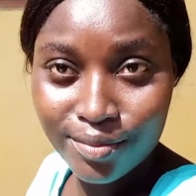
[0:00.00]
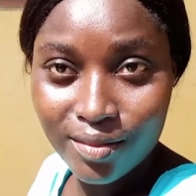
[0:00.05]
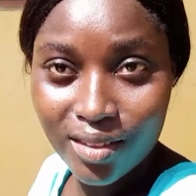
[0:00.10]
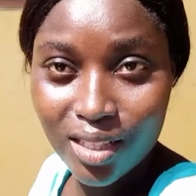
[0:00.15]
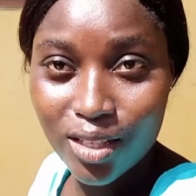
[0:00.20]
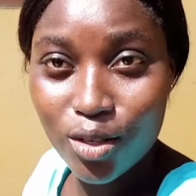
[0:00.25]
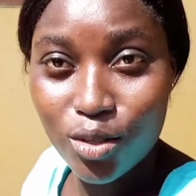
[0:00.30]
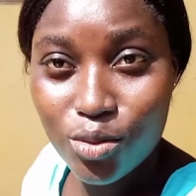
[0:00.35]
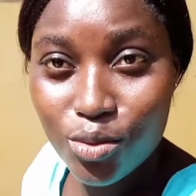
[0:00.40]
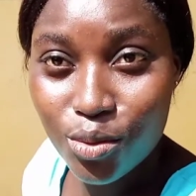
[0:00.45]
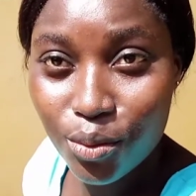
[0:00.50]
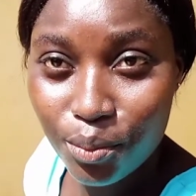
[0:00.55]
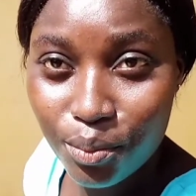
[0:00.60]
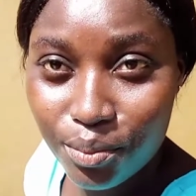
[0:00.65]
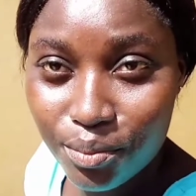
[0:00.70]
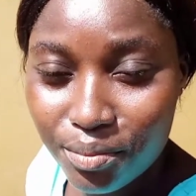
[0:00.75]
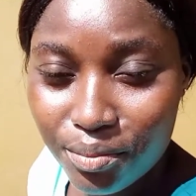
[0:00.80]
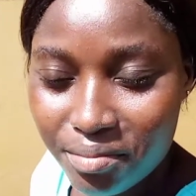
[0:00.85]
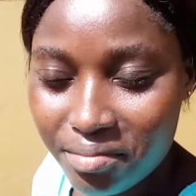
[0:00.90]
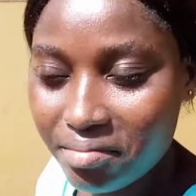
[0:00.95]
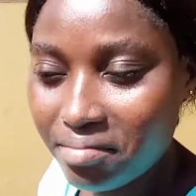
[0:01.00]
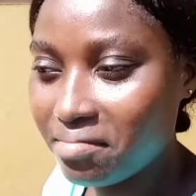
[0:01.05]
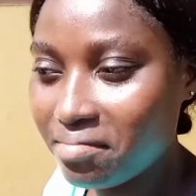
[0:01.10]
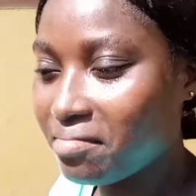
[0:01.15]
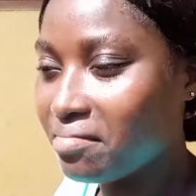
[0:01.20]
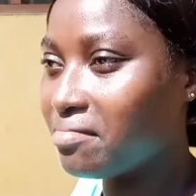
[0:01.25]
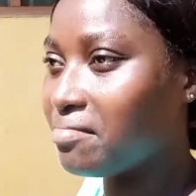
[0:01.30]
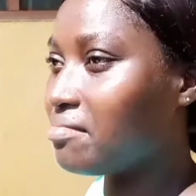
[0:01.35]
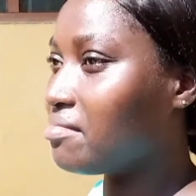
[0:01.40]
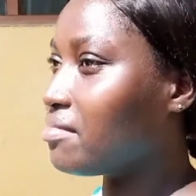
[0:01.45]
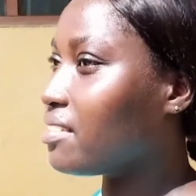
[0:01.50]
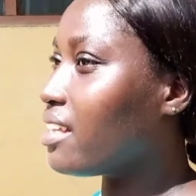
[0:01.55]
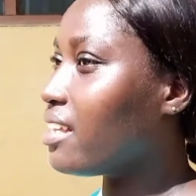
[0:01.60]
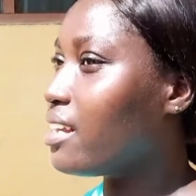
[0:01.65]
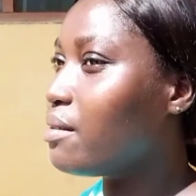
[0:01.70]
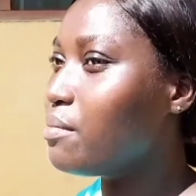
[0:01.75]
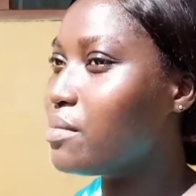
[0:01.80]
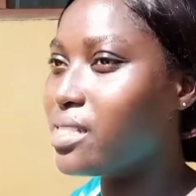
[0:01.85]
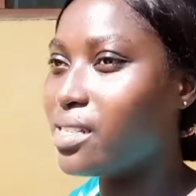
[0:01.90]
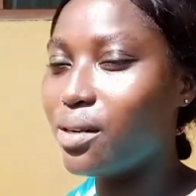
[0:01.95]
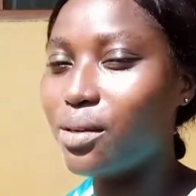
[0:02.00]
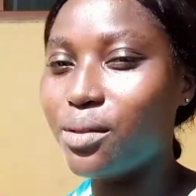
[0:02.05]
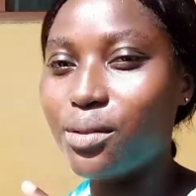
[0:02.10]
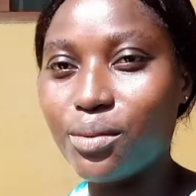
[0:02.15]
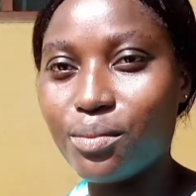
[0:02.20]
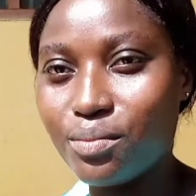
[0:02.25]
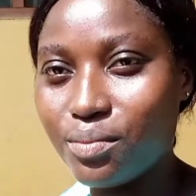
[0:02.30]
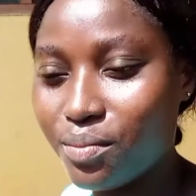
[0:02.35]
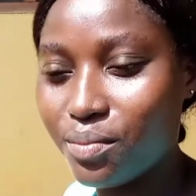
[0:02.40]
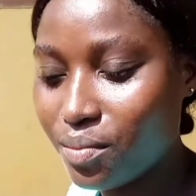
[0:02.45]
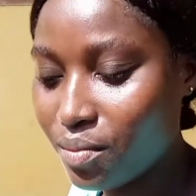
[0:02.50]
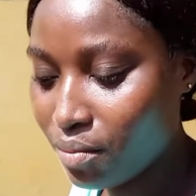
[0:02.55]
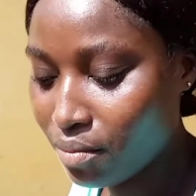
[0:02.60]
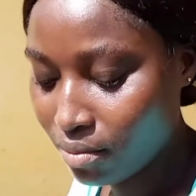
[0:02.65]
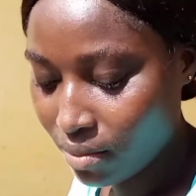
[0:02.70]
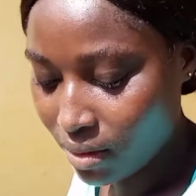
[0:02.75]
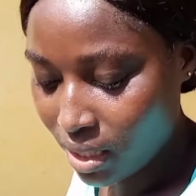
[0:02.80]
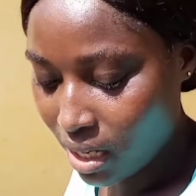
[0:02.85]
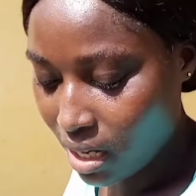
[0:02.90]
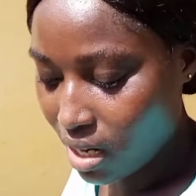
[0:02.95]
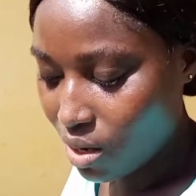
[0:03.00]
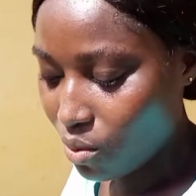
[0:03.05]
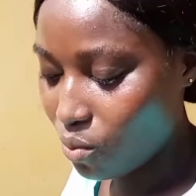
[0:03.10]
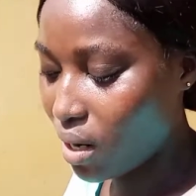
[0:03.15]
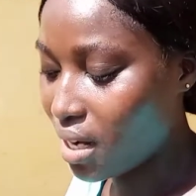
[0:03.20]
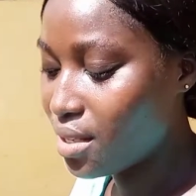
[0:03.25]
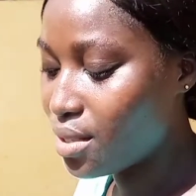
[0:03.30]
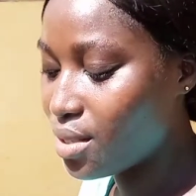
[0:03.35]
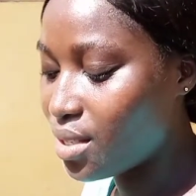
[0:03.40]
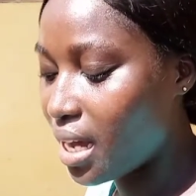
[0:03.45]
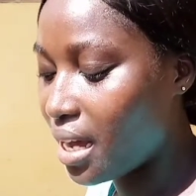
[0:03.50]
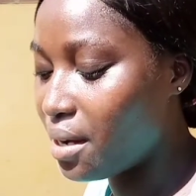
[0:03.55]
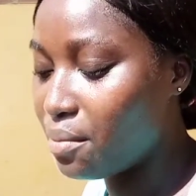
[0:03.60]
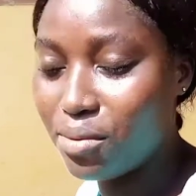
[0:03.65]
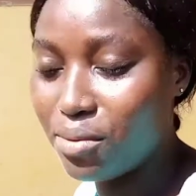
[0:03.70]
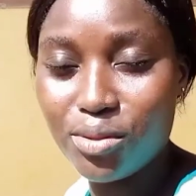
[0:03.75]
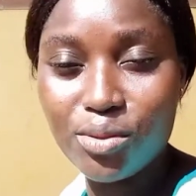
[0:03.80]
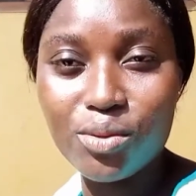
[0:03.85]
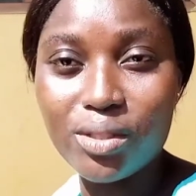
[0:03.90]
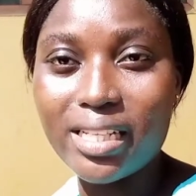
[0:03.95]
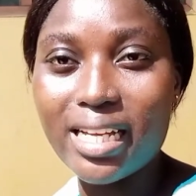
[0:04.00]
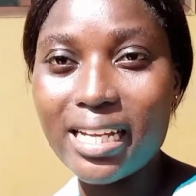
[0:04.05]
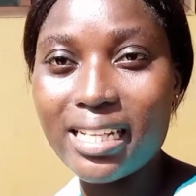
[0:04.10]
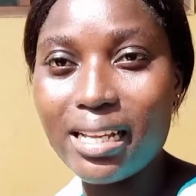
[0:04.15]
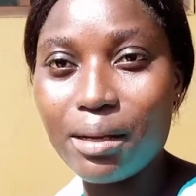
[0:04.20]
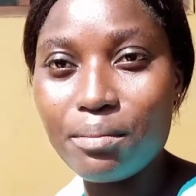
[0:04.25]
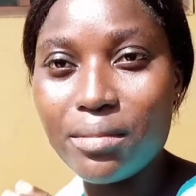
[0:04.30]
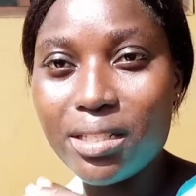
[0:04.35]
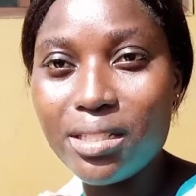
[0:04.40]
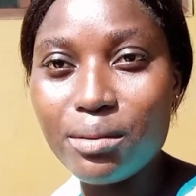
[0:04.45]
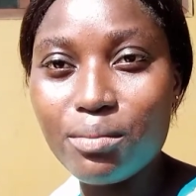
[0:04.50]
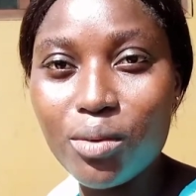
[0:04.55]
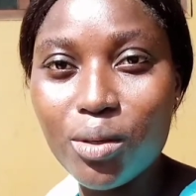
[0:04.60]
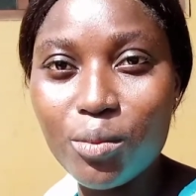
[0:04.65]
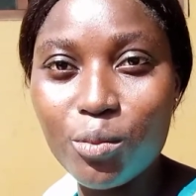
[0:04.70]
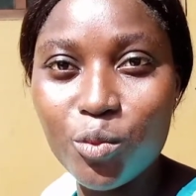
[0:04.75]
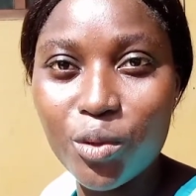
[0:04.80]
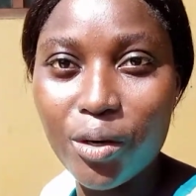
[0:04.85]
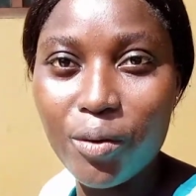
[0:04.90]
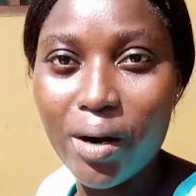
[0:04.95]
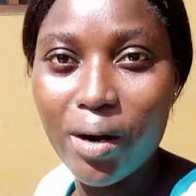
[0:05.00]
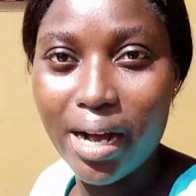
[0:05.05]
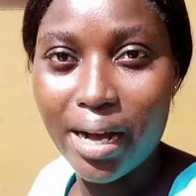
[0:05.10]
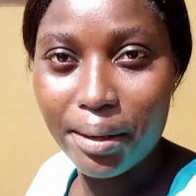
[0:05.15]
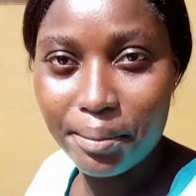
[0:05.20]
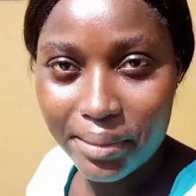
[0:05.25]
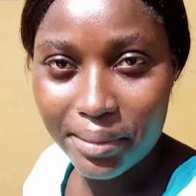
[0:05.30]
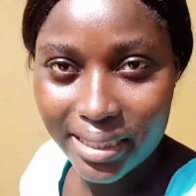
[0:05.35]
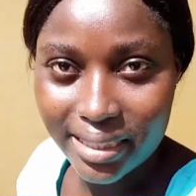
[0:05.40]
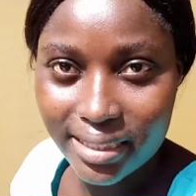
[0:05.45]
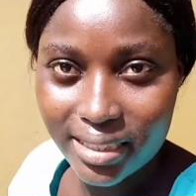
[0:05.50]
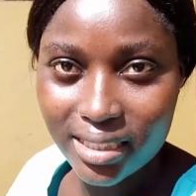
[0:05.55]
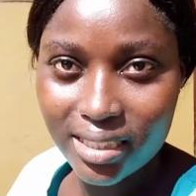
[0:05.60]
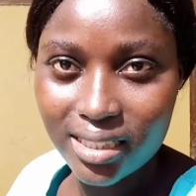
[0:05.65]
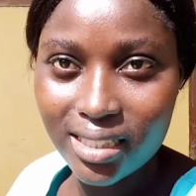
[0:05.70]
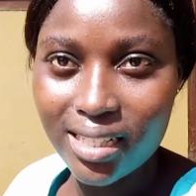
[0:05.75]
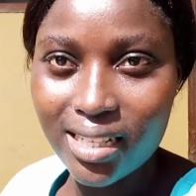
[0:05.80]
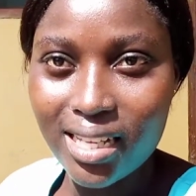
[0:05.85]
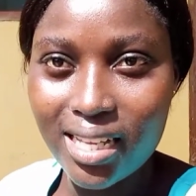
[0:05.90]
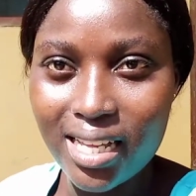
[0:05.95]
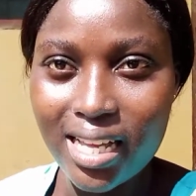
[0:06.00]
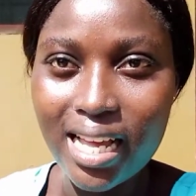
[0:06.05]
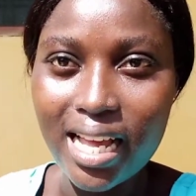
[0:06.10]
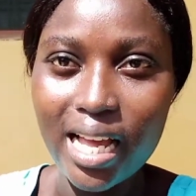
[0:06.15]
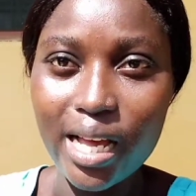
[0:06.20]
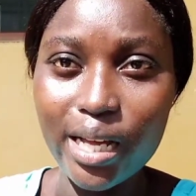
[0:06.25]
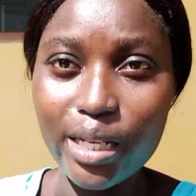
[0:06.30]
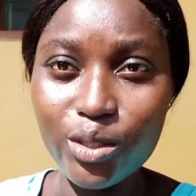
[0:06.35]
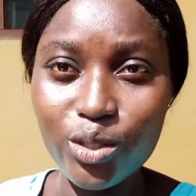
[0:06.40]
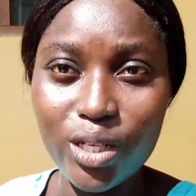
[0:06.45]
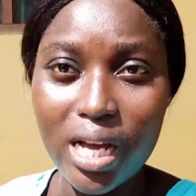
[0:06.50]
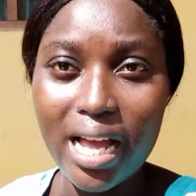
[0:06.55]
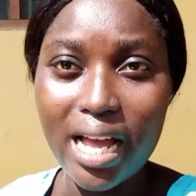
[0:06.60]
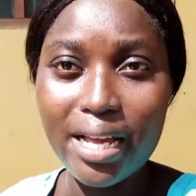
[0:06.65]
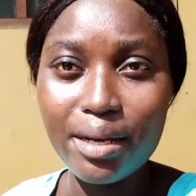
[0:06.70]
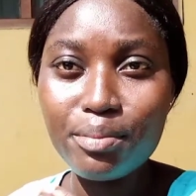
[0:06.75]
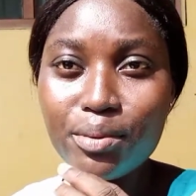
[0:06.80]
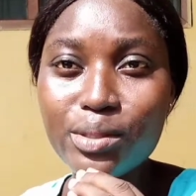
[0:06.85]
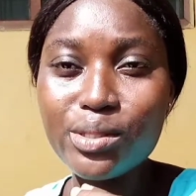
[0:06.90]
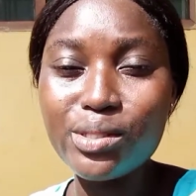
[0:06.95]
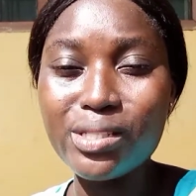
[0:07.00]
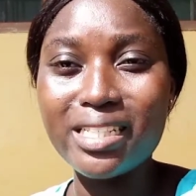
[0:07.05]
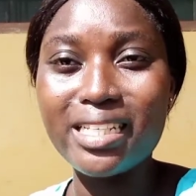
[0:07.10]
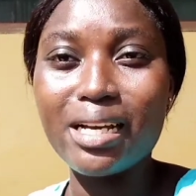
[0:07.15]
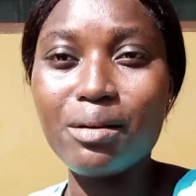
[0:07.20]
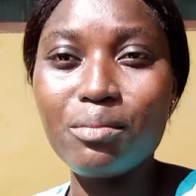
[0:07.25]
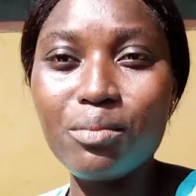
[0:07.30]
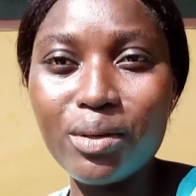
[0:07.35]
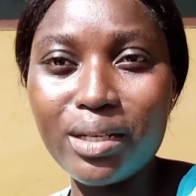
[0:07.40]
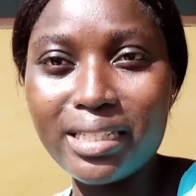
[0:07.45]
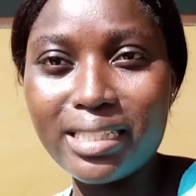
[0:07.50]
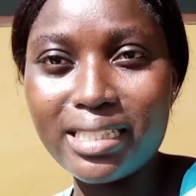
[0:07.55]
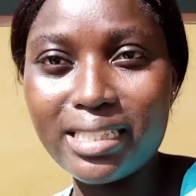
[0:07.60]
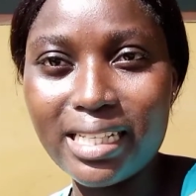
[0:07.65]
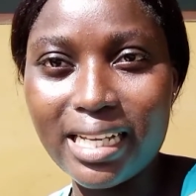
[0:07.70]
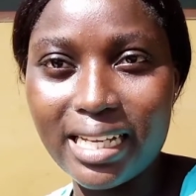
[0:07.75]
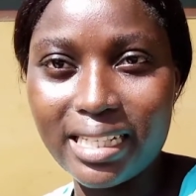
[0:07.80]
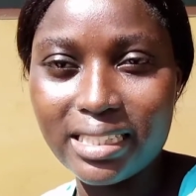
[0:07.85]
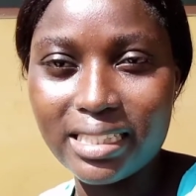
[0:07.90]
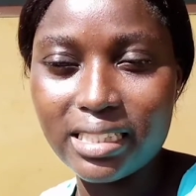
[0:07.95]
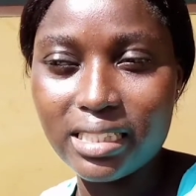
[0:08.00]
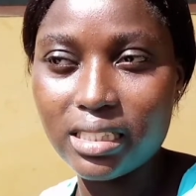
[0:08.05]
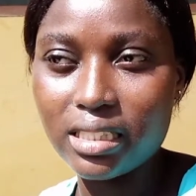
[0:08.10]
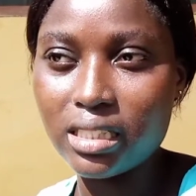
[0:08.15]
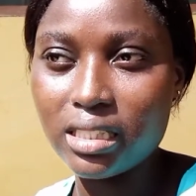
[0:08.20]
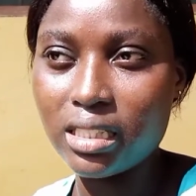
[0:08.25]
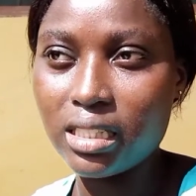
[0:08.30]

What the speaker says: YouTube. Let me tell you. Once you are able to get the minimum requirement and you are able to get monetized